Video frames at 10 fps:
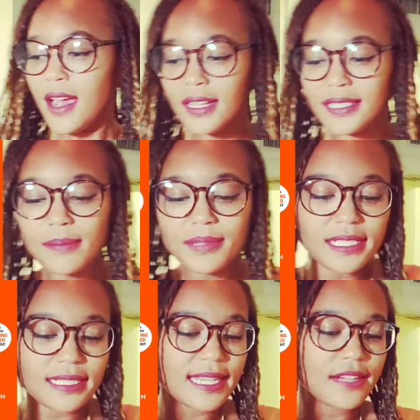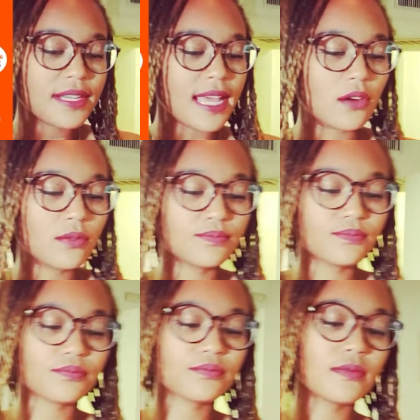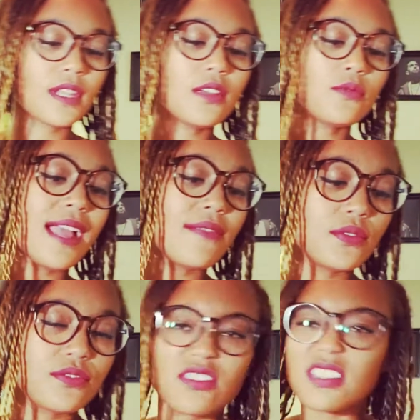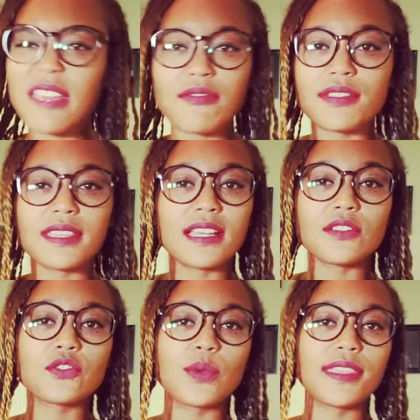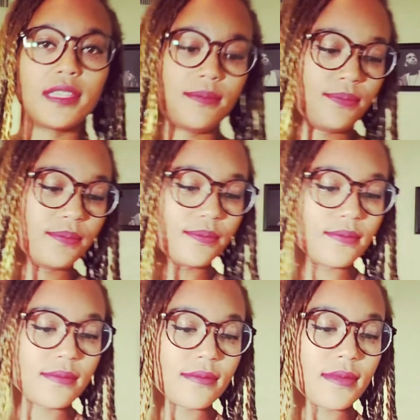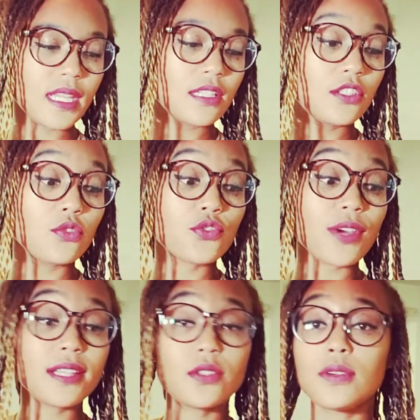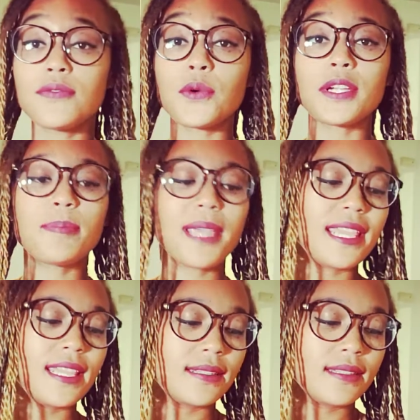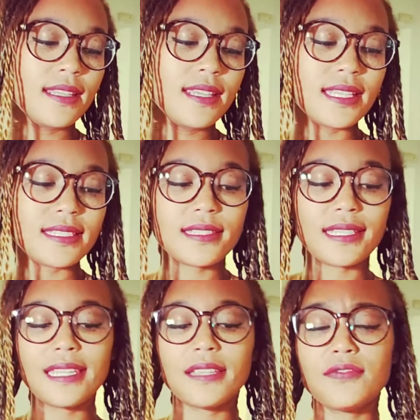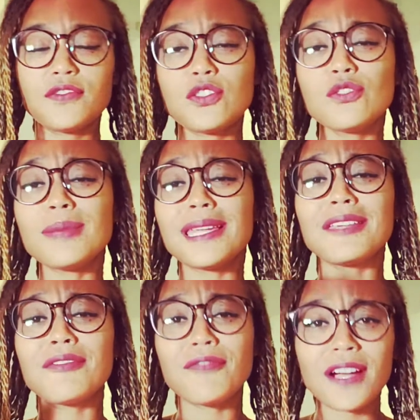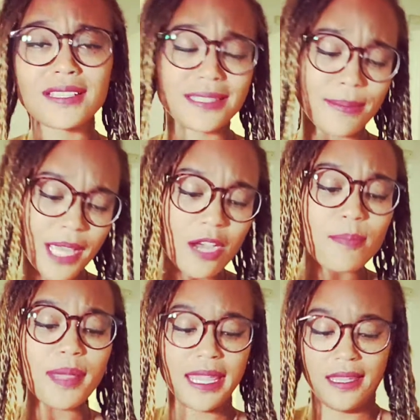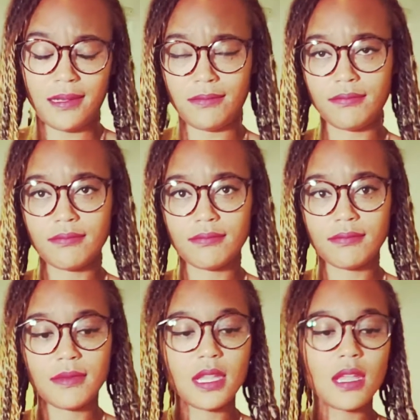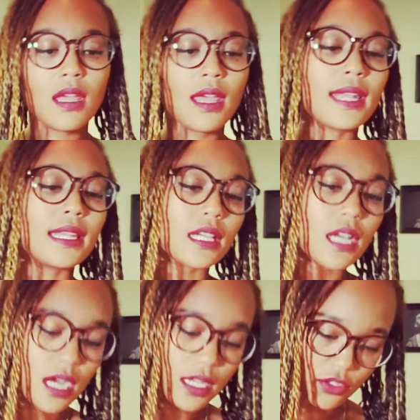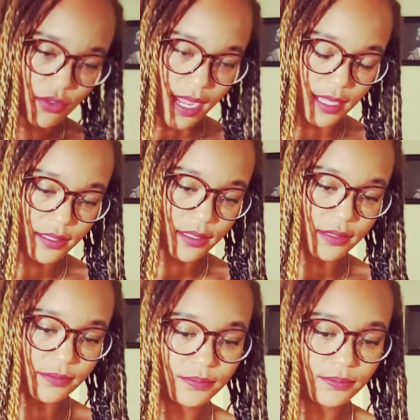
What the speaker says: Attempting to tear it out unravels everything else with it. To try to avoid pain is to give too many fucks about pain. And in contrast,